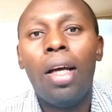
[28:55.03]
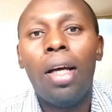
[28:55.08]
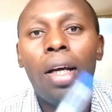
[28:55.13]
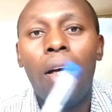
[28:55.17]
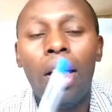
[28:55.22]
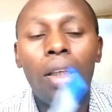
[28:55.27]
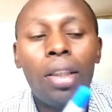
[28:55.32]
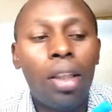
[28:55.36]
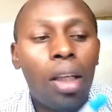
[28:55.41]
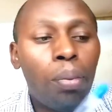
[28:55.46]

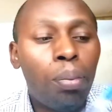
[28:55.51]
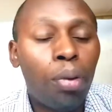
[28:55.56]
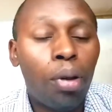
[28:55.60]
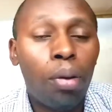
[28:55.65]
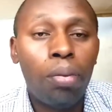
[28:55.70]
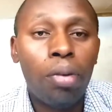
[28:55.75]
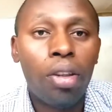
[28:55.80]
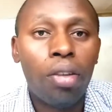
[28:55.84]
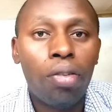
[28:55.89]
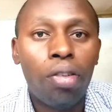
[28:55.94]
Guys, I
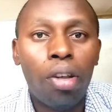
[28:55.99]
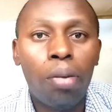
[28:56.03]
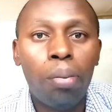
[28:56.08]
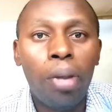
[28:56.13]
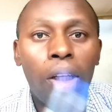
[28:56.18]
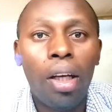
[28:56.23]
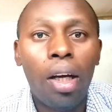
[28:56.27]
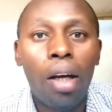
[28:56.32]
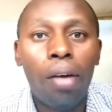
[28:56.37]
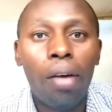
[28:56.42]
promise from
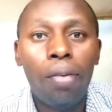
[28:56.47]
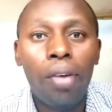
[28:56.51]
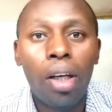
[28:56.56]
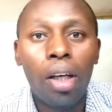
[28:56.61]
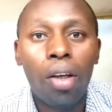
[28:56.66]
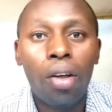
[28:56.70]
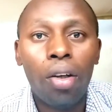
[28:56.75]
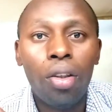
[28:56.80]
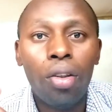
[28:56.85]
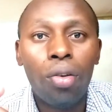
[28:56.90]
here we are
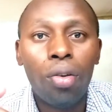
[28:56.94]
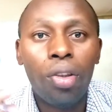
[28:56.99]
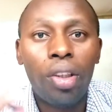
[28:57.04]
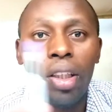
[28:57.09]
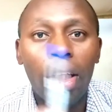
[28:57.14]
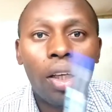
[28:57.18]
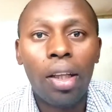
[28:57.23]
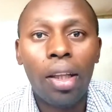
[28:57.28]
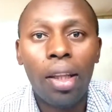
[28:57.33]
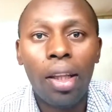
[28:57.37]
going to
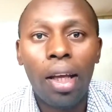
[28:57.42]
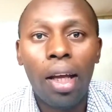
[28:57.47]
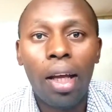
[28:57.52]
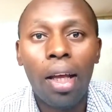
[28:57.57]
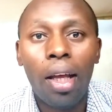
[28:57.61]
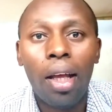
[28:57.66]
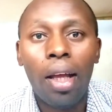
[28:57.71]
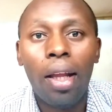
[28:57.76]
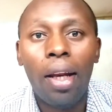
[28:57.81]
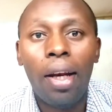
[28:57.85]
check
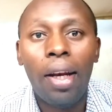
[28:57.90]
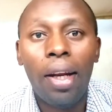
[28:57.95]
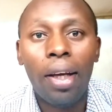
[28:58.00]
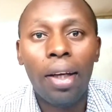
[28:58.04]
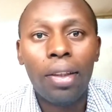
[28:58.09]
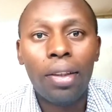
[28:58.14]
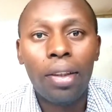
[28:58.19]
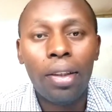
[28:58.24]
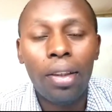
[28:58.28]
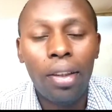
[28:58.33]
the
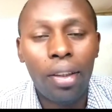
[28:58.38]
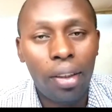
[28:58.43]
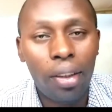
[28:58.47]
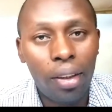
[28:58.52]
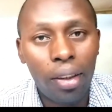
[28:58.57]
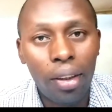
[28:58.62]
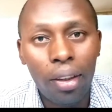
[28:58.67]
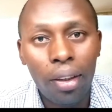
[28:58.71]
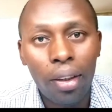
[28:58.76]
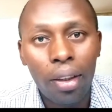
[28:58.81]
next
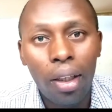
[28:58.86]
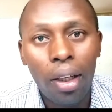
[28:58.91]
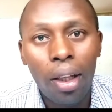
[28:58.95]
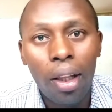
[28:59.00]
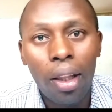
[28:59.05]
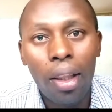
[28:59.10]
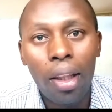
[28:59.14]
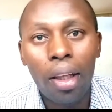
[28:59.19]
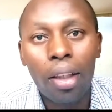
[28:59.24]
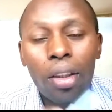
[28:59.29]
disease
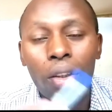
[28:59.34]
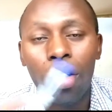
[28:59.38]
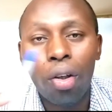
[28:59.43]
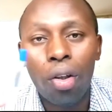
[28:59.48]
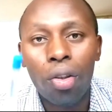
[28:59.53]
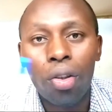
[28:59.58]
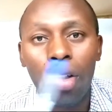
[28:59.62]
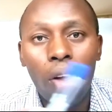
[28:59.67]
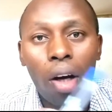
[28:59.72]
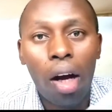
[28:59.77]
that
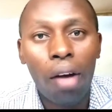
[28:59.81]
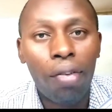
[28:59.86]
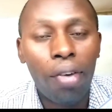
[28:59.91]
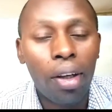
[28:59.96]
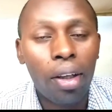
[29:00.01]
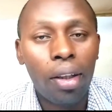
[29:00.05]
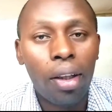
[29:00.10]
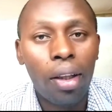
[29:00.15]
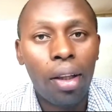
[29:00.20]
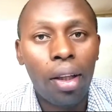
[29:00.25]
also
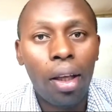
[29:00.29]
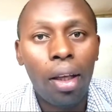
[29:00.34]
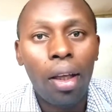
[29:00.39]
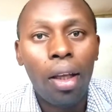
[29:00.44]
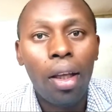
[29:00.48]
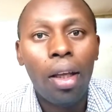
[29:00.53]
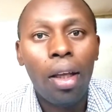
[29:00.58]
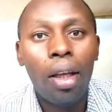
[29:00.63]
affects the